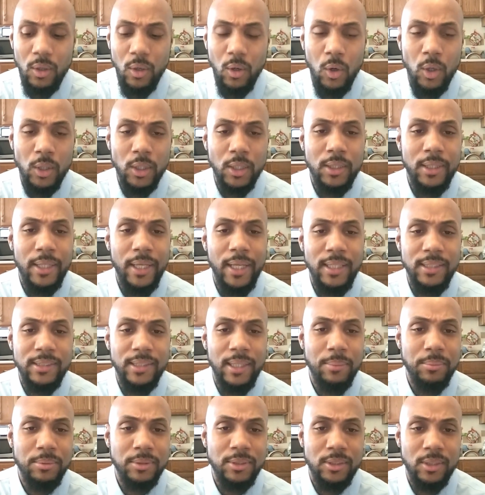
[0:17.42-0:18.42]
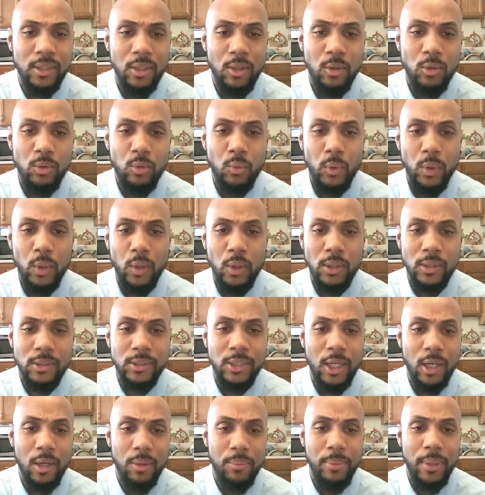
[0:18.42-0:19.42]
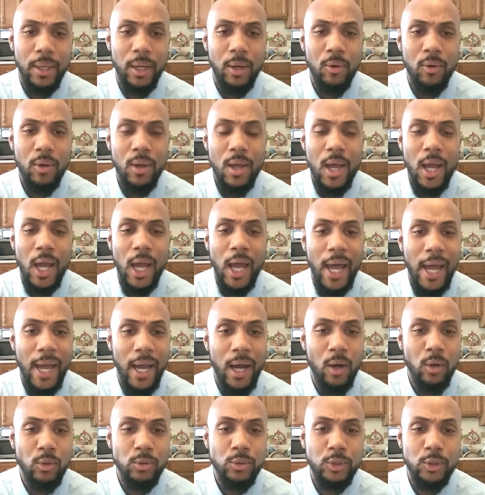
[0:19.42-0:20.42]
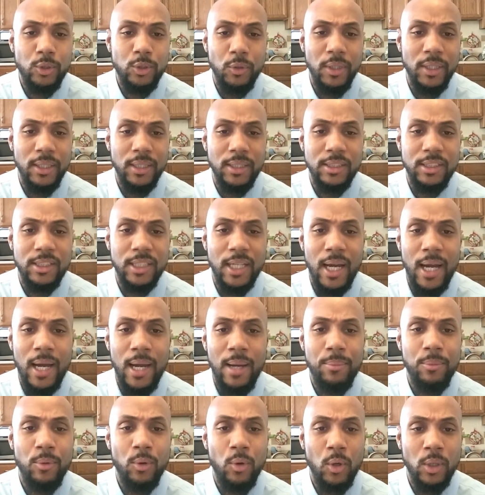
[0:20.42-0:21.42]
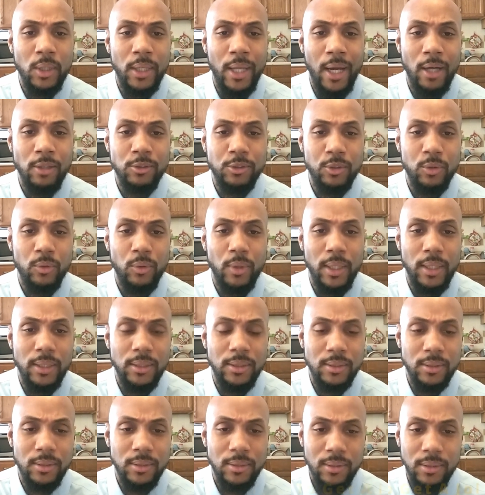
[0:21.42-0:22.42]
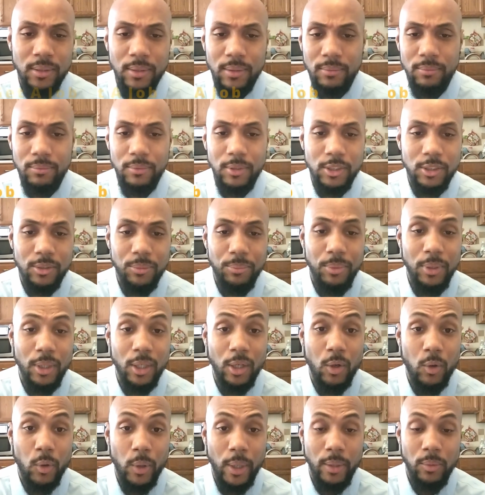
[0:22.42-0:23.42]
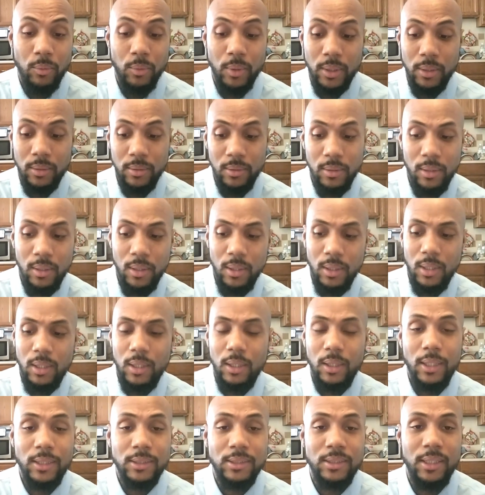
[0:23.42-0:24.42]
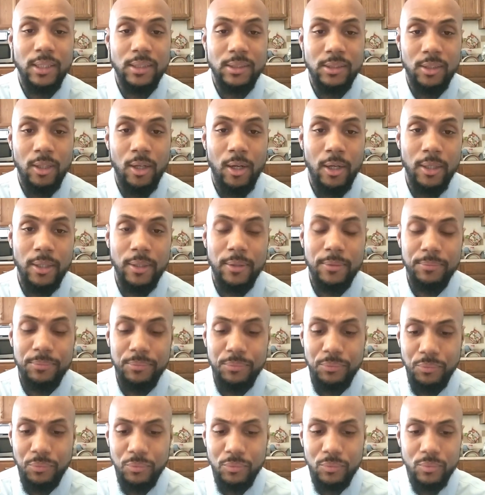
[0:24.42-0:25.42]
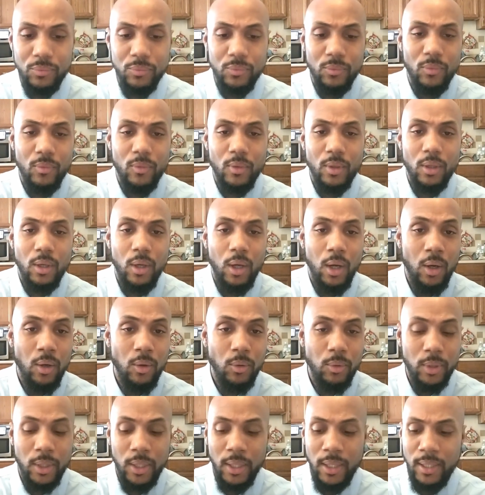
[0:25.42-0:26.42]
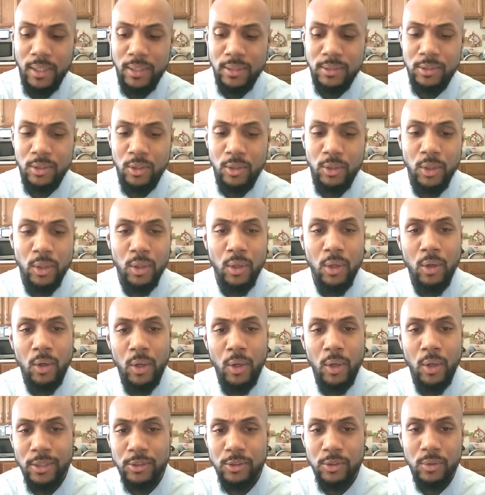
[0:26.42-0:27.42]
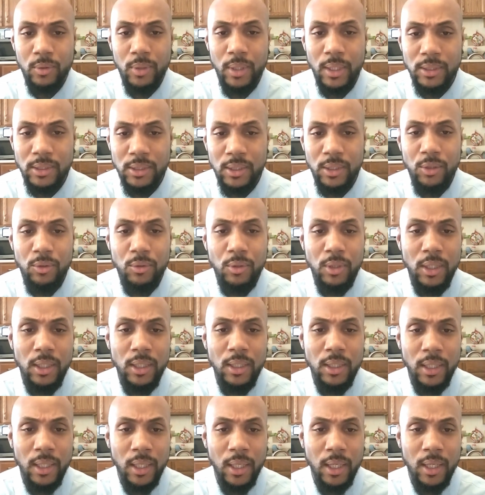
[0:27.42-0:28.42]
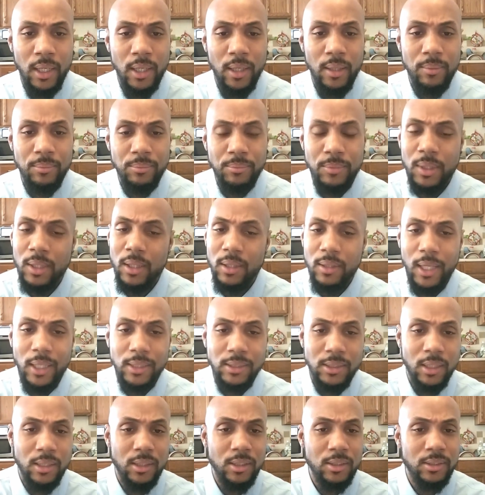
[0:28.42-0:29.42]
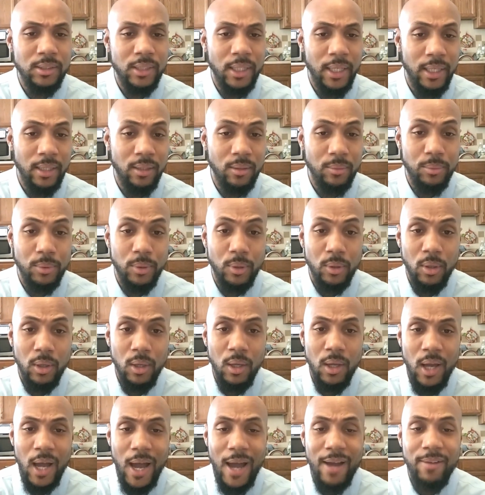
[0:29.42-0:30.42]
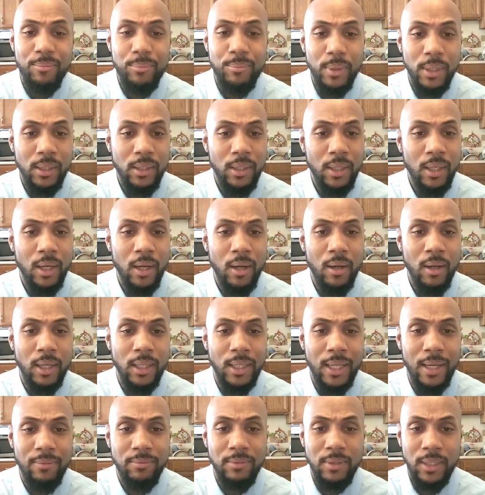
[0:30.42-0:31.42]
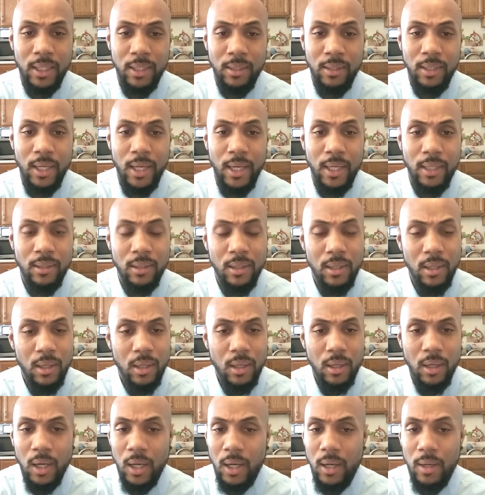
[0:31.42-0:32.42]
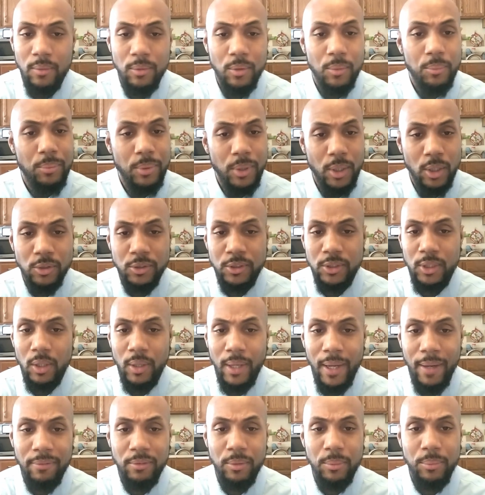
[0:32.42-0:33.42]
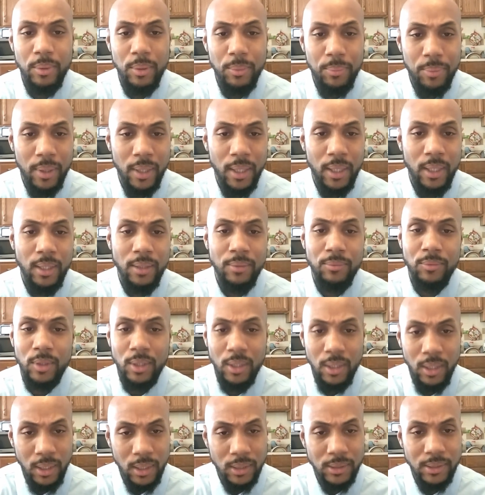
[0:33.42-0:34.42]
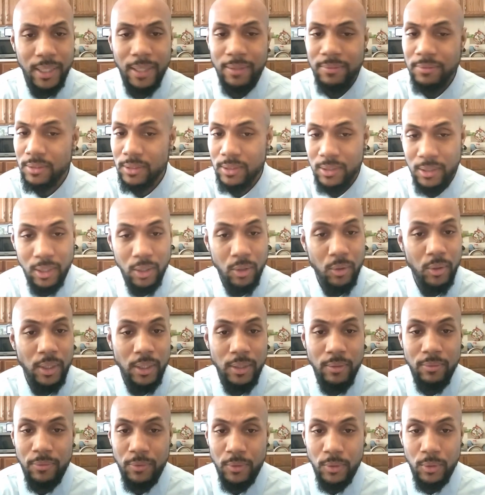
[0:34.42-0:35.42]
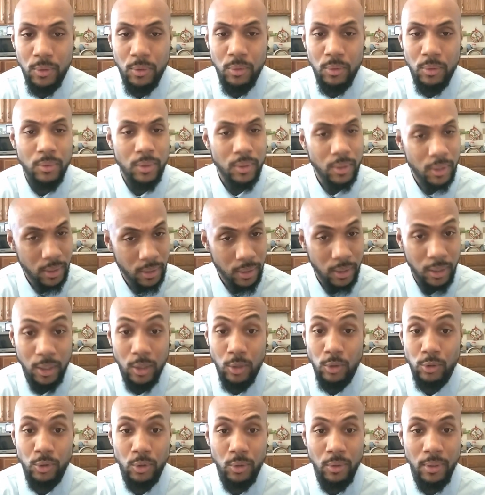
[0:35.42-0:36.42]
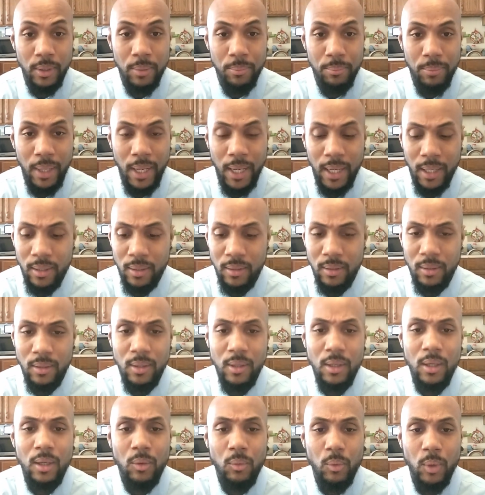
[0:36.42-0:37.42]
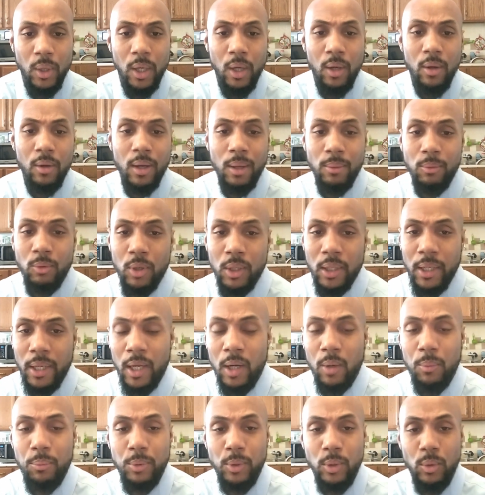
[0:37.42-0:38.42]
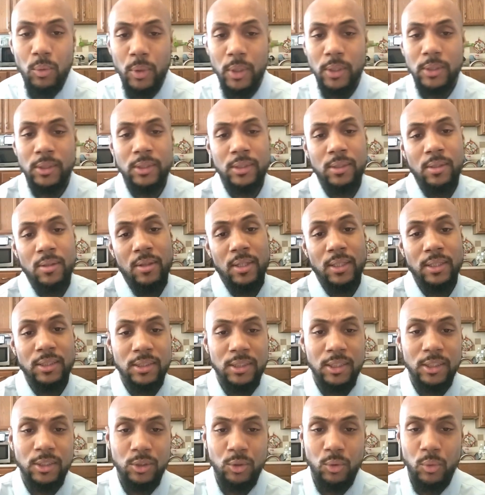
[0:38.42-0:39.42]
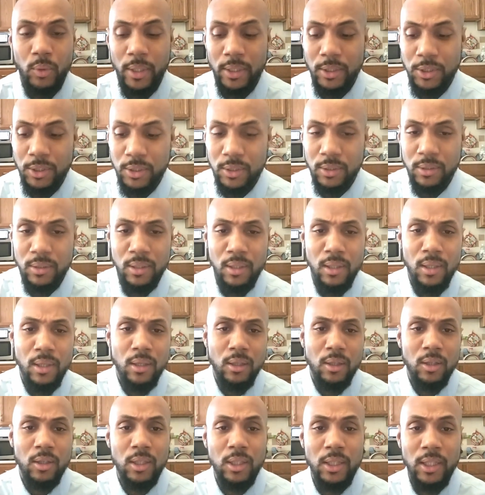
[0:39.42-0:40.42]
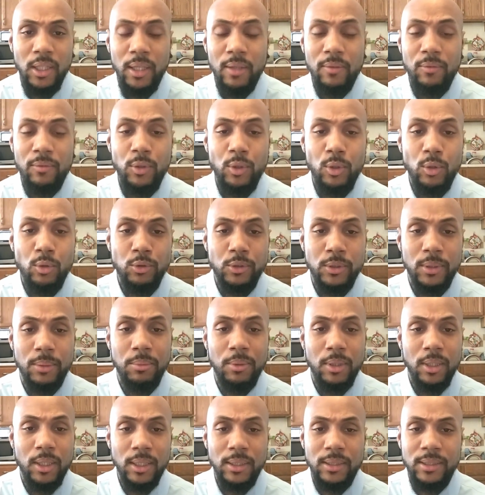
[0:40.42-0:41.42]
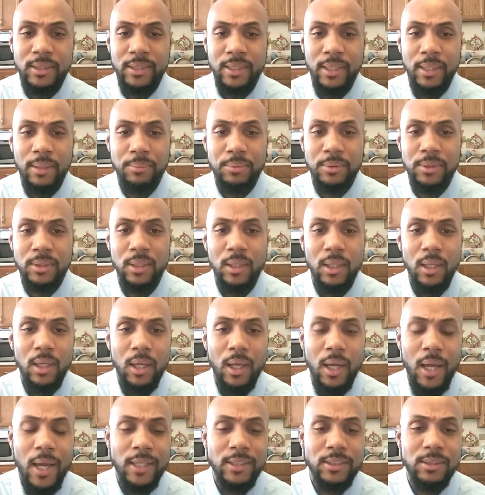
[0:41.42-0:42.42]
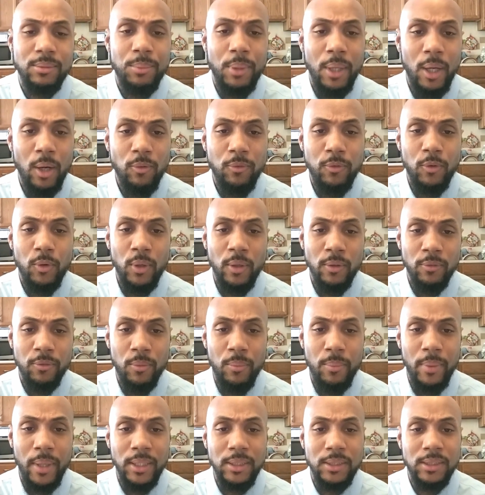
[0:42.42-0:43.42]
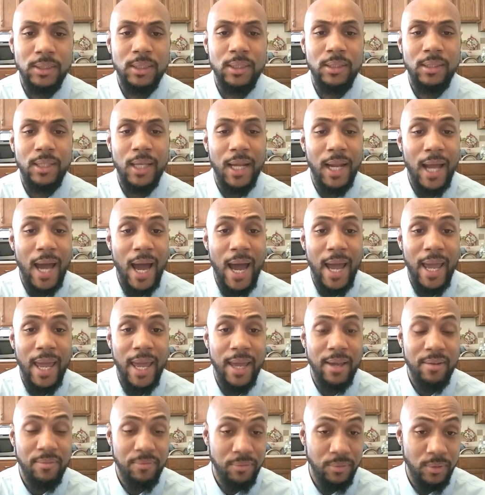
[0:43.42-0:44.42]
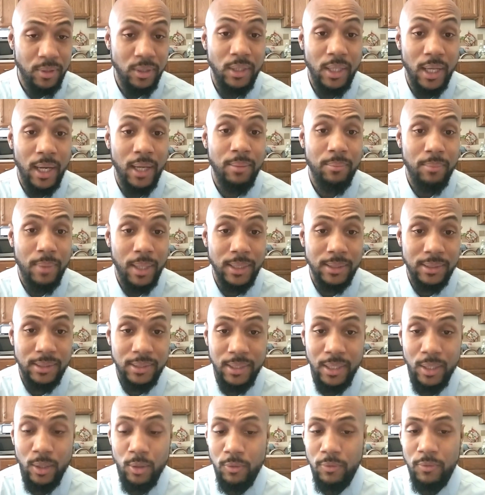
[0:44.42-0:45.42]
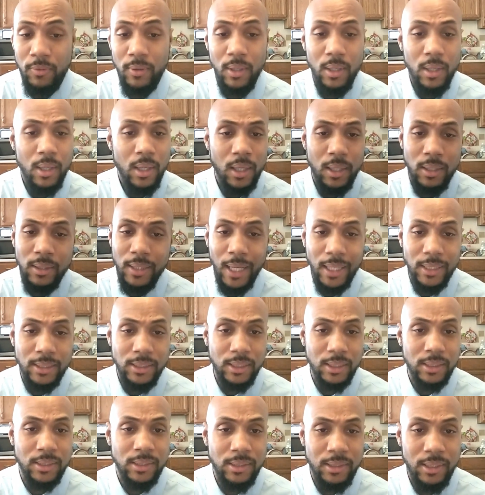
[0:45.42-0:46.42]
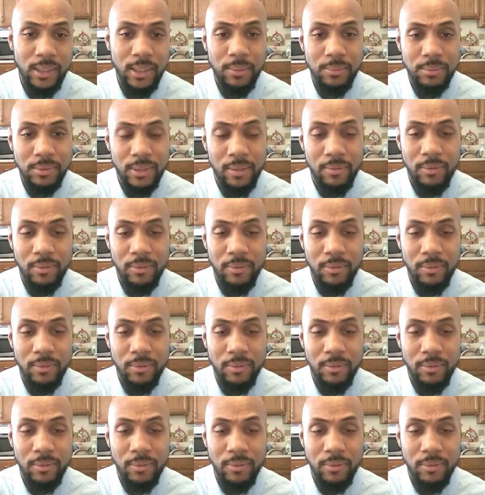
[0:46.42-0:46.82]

On today's episode, we're going to talk about how to get a job on house arrest. This should be a great one. Let's get started. Okay, so you're on house arrest and you need income. That's understandable. I've been there and I've done that. The bills still have to be paid. The kids have to still eat food and clothes on their back. Well, I'm going to help you with this situation. I'm going to give you some good tips and some helpful information that I have done myself. Not just tips.